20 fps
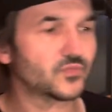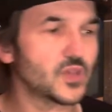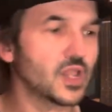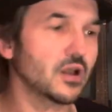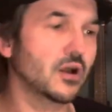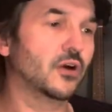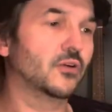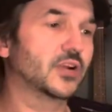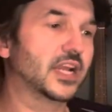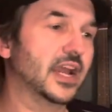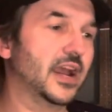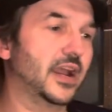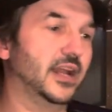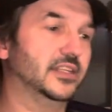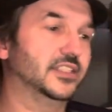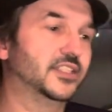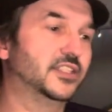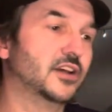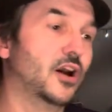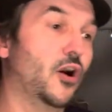Okay,
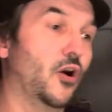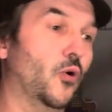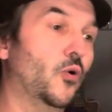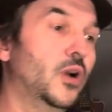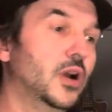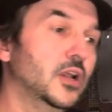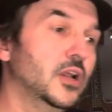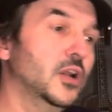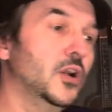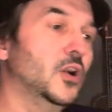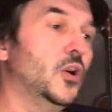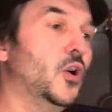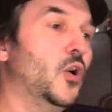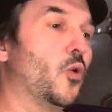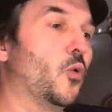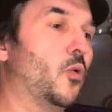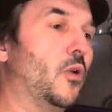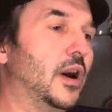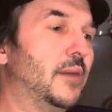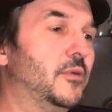so
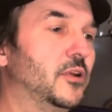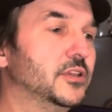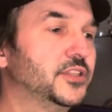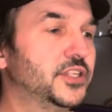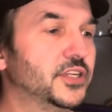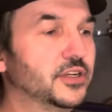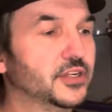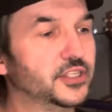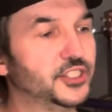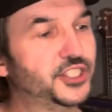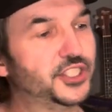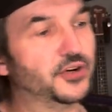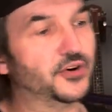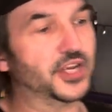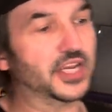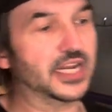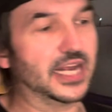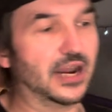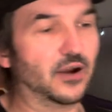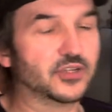what I'm also going to show
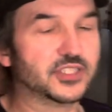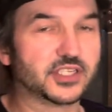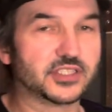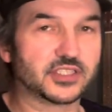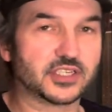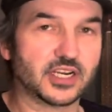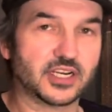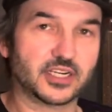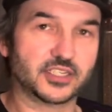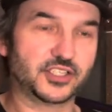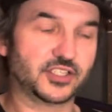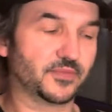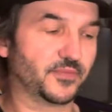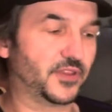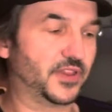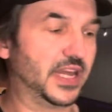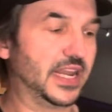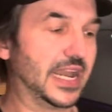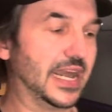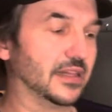you now is
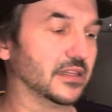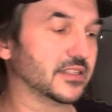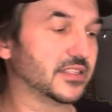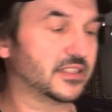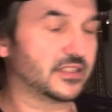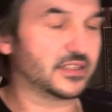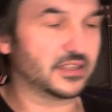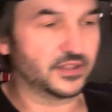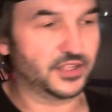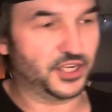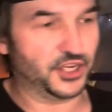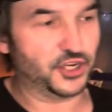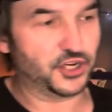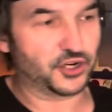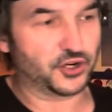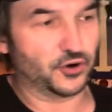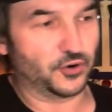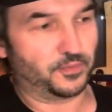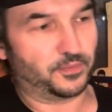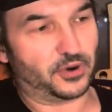something else that you
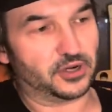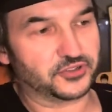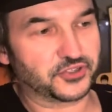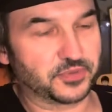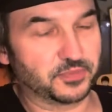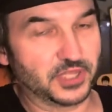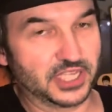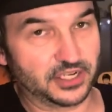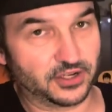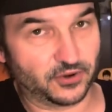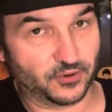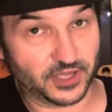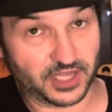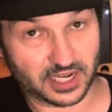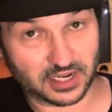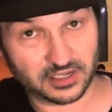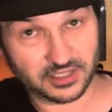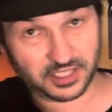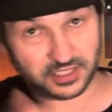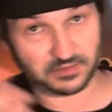could possibly do with it,
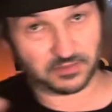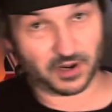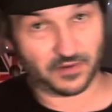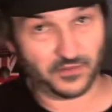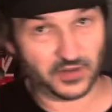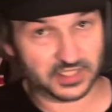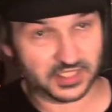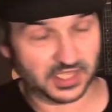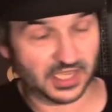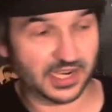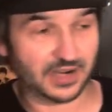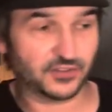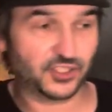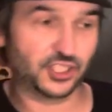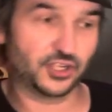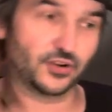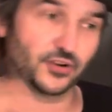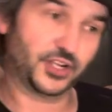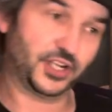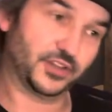because obviously I've
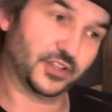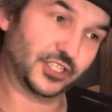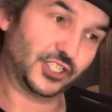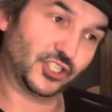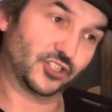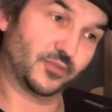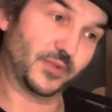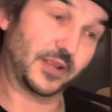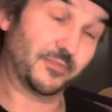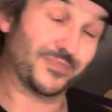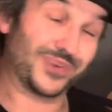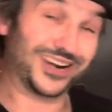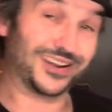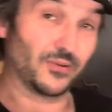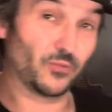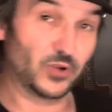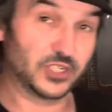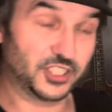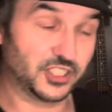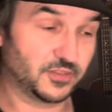shown you the strumming
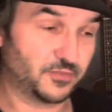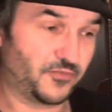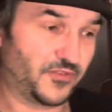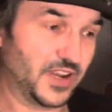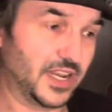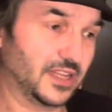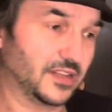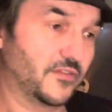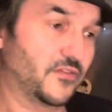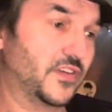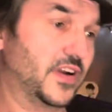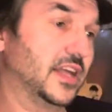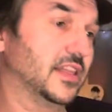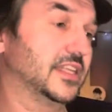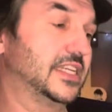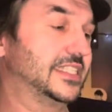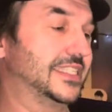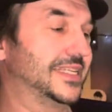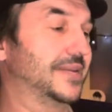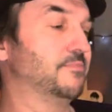pattern, which is
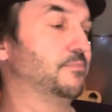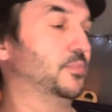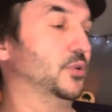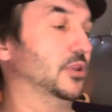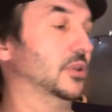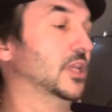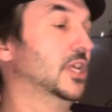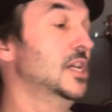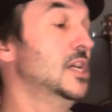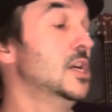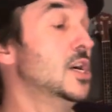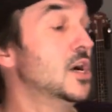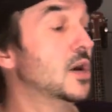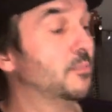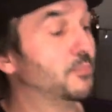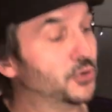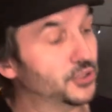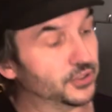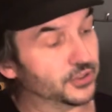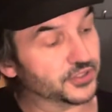fairly simple,
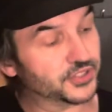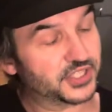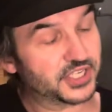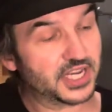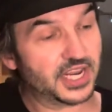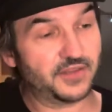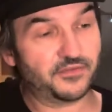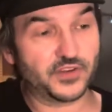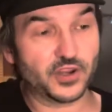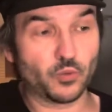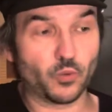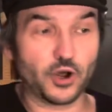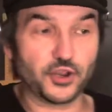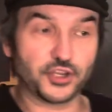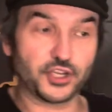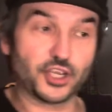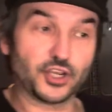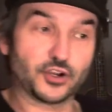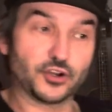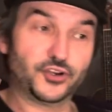but if you
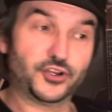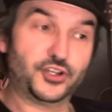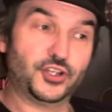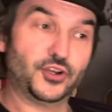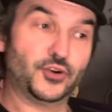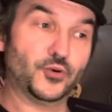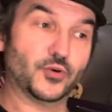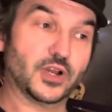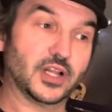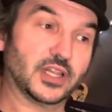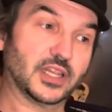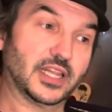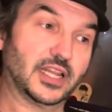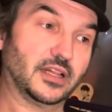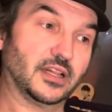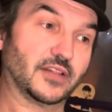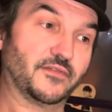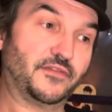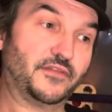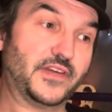want, you could do a
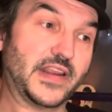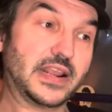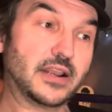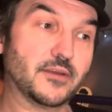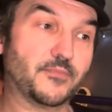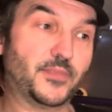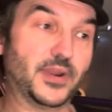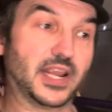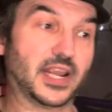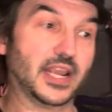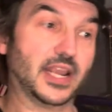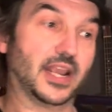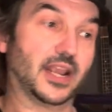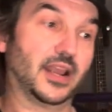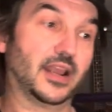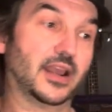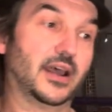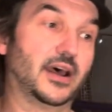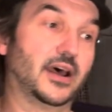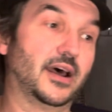little finger
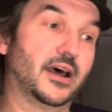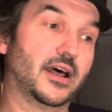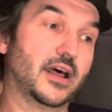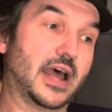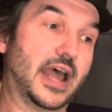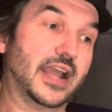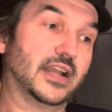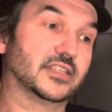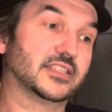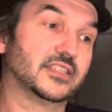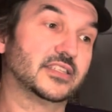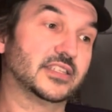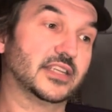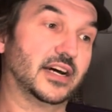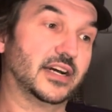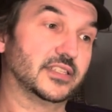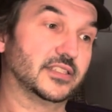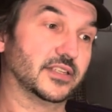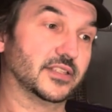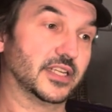picking
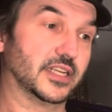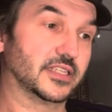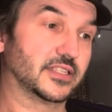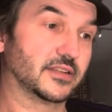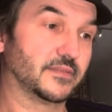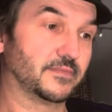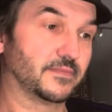exercise on this.